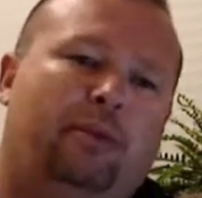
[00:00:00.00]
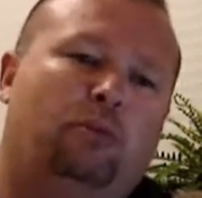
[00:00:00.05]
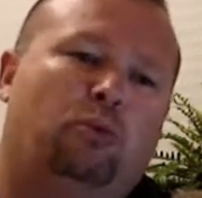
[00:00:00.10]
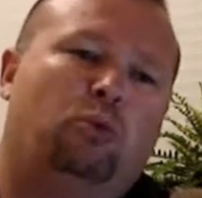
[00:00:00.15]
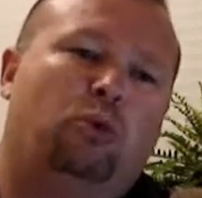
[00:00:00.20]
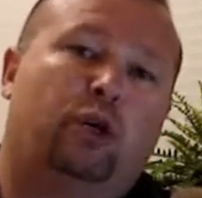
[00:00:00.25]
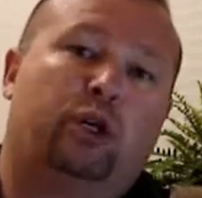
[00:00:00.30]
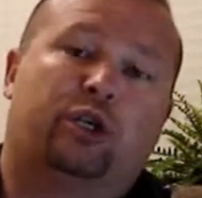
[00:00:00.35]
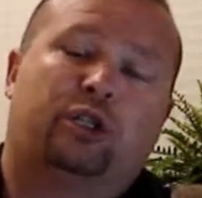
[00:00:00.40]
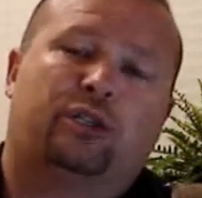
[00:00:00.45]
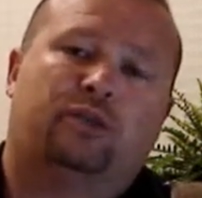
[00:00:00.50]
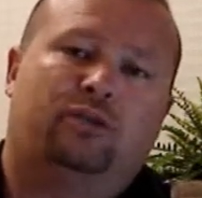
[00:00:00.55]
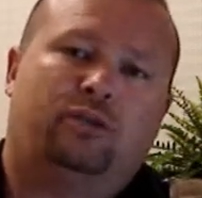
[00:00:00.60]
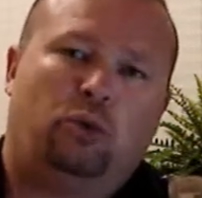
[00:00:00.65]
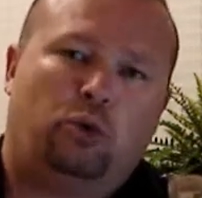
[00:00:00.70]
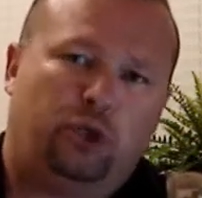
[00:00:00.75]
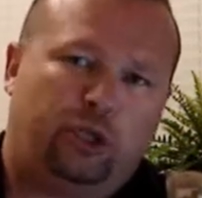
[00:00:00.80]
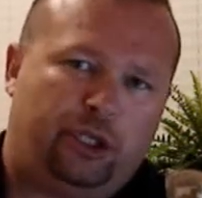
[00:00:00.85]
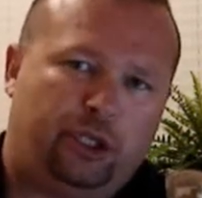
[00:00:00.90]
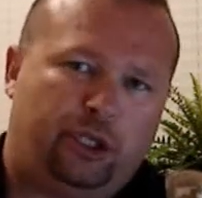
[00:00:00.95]
works
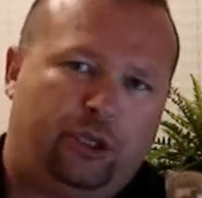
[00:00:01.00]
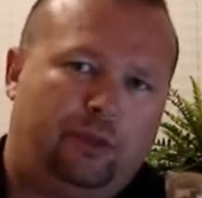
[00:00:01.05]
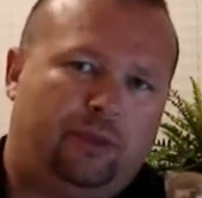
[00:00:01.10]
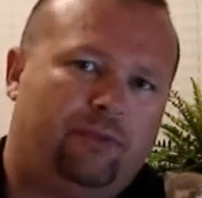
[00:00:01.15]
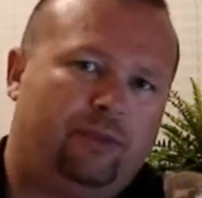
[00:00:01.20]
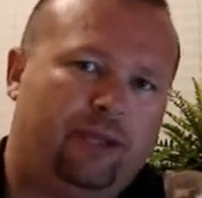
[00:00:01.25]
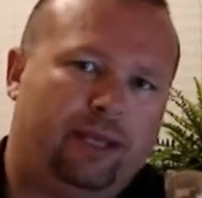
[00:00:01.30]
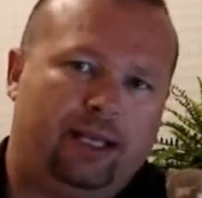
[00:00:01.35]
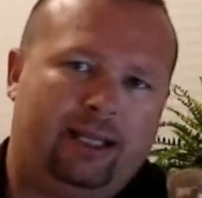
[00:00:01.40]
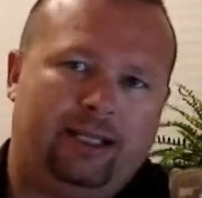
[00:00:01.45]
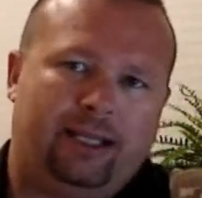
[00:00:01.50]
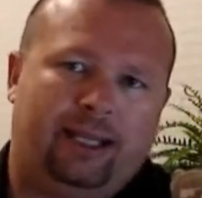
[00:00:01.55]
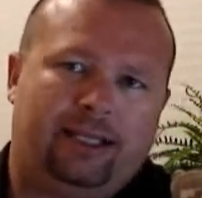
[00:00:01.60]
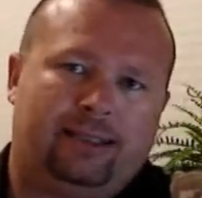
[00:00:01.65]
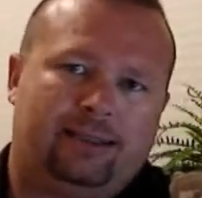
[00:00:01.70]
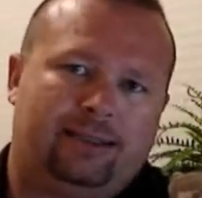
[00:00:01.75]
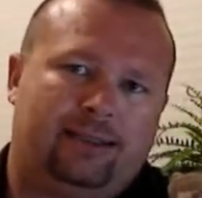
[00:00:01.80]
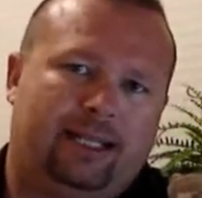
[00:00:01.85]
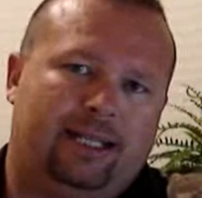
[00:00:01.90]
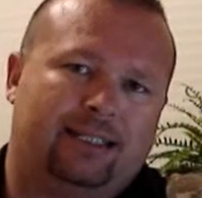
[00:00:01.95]
for you, and
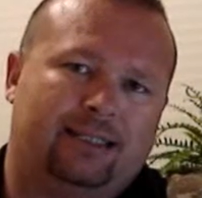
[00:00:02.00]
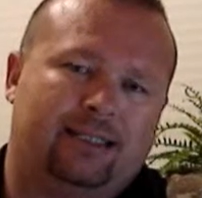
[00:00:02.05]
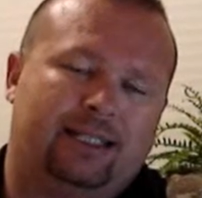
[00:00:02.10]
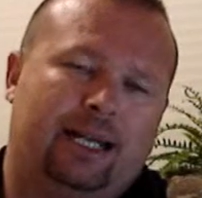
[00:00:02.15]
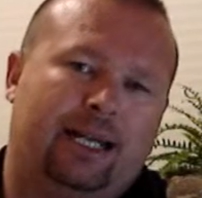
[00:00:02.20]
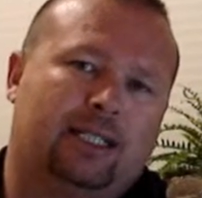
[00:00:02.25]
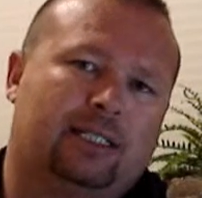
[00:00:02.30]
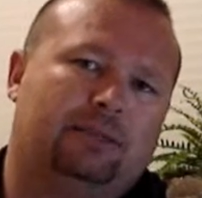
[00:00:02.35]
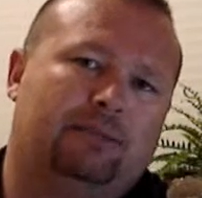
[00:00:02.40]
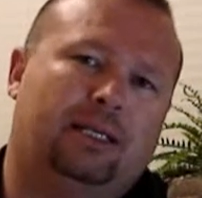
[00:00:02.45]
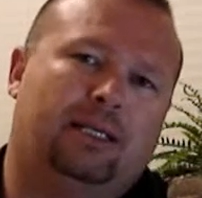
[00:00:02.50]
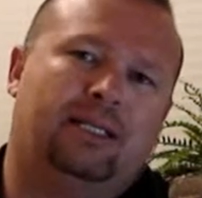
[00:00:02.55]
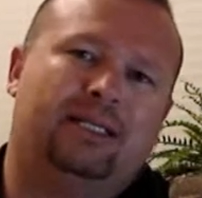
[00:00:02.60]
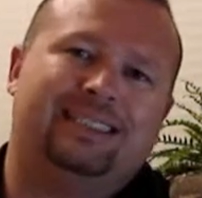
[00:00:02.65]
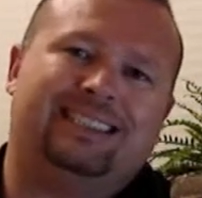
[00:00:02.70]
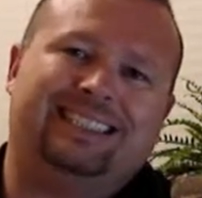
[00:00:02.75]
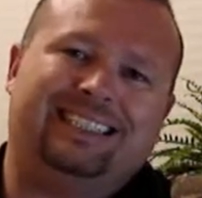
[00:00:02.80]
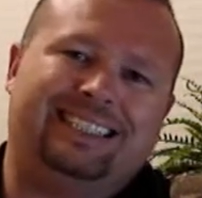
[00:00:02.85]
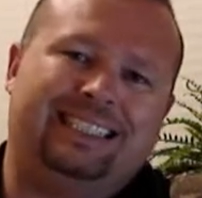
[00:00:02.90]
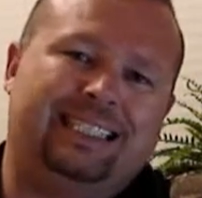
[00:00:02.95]
that's like stocks,
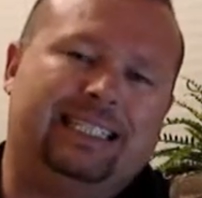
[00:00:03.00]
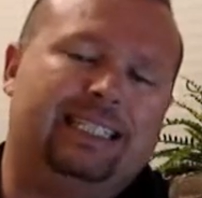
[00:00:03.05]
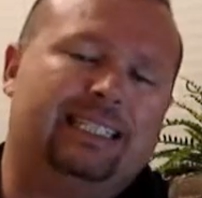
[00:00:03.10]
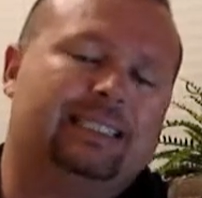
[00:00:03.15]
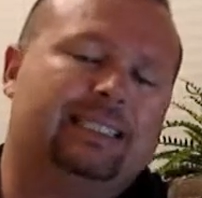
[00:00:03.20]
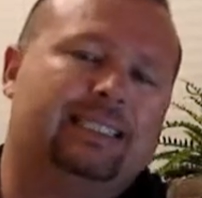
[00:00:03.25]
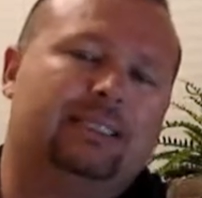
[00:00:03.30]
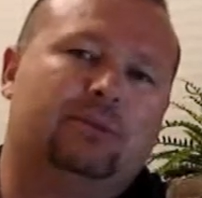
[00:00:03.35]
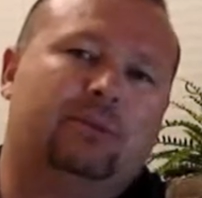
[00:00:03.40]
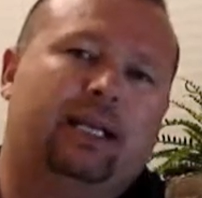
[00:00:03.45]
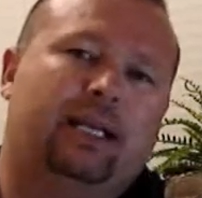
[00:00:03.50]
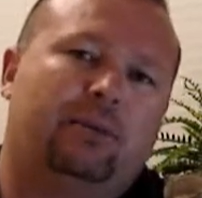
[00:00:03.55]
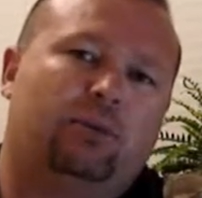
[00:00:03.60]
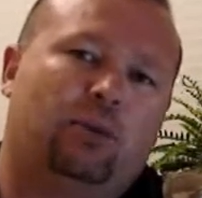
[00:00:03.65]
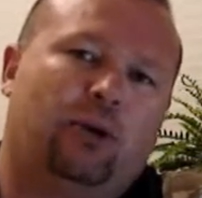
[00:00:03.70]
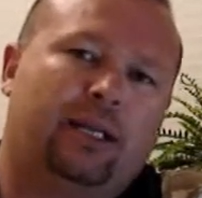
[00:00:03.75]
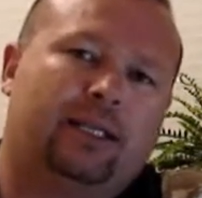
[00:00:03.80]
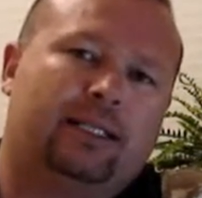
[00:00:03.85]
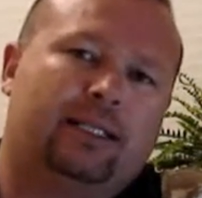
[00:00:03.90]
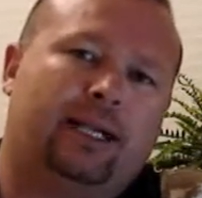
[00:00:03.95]
bonds, CDs, and
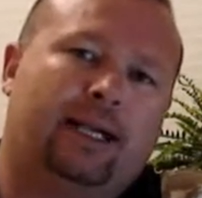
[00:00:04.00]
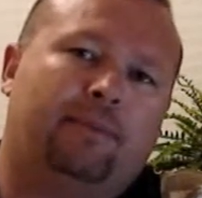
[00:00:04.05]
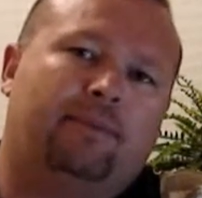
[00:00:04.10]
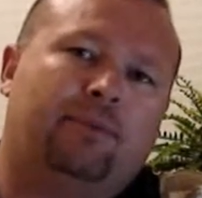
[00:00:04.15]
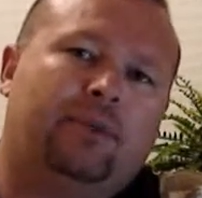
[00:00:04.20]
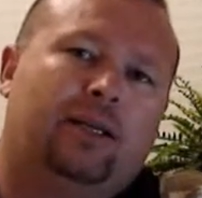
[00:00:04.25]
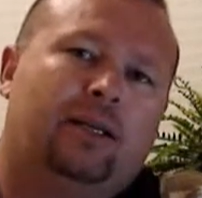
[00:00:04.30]
whatnot.